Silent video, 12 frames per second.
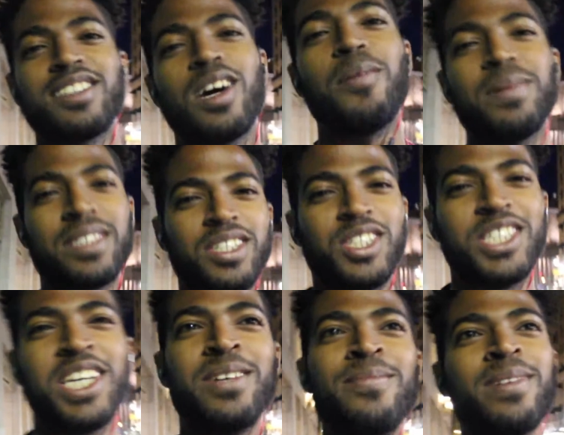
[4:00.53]
stop is the
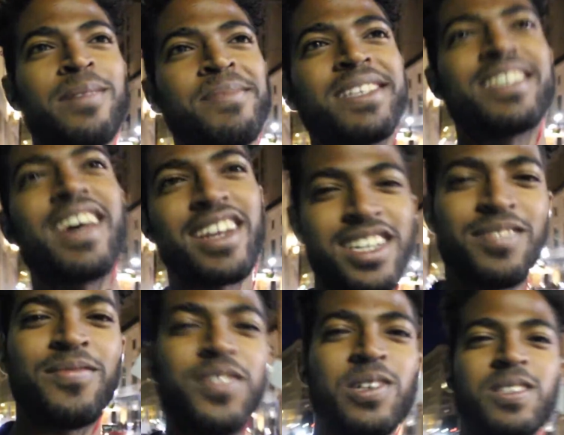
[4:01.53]
gym. I'm excited.
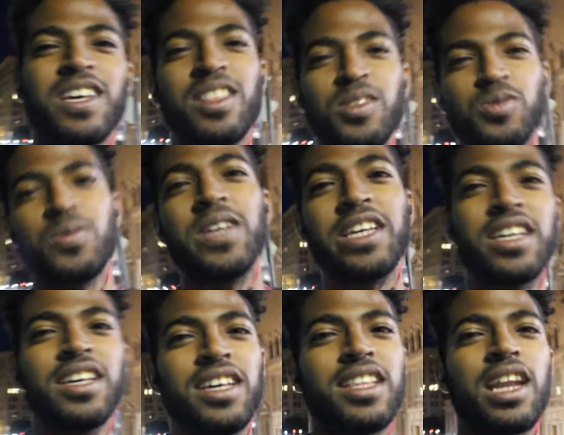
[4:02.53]
First day this week,
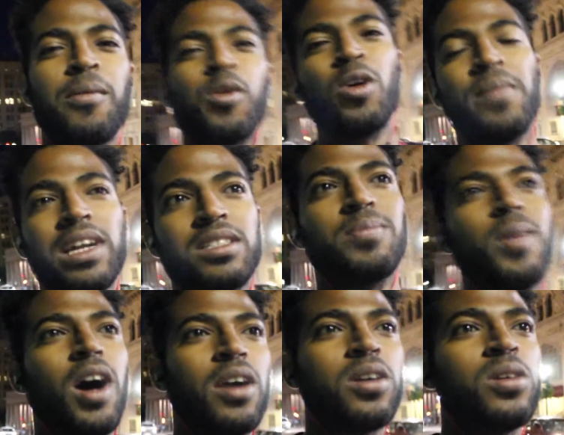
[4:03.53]
and I'm going back
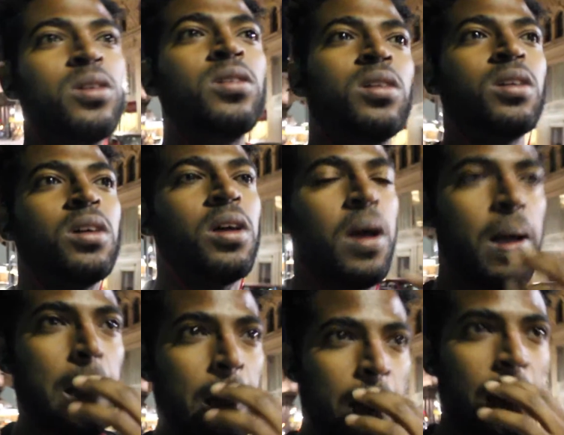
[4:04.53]
tomorrow.
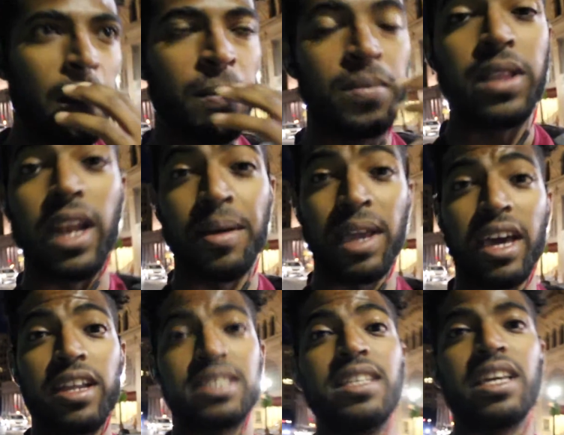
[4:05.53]
Um, and then I got
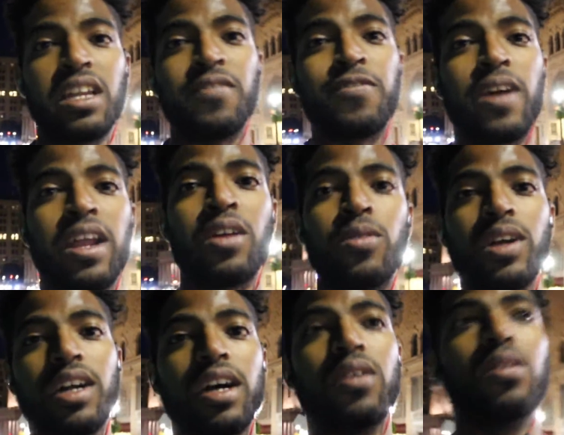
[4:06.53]
to sneak in a Friday
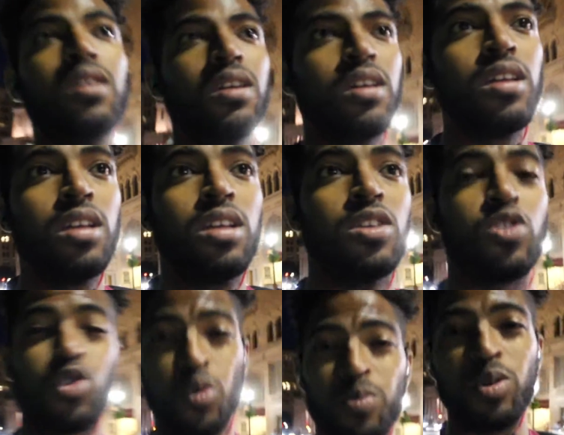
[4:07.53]
workout.
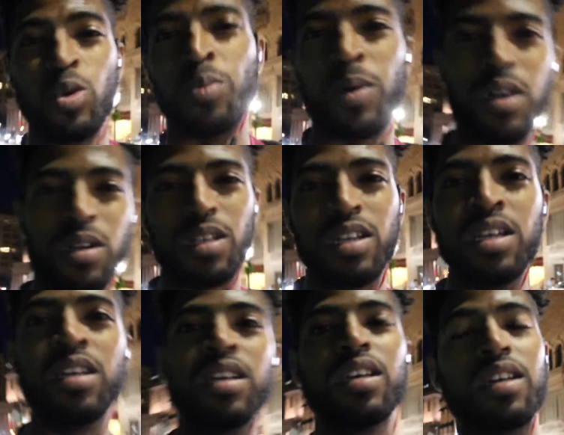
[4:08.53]
Super duper early.
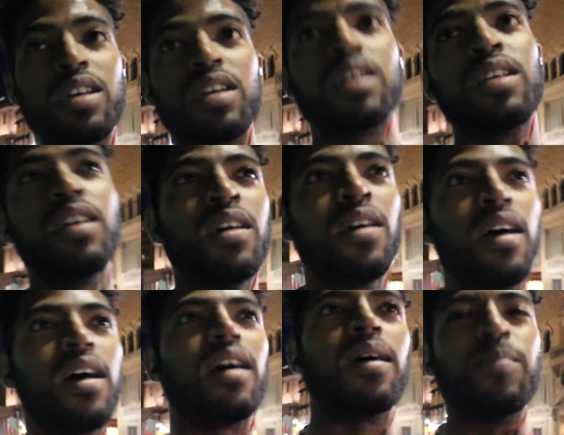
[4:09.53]

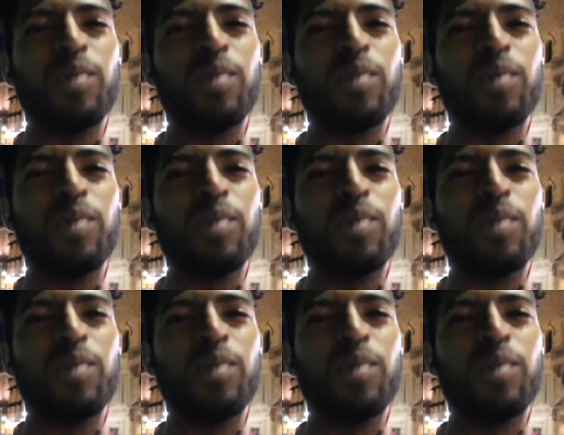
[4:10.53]
Uh,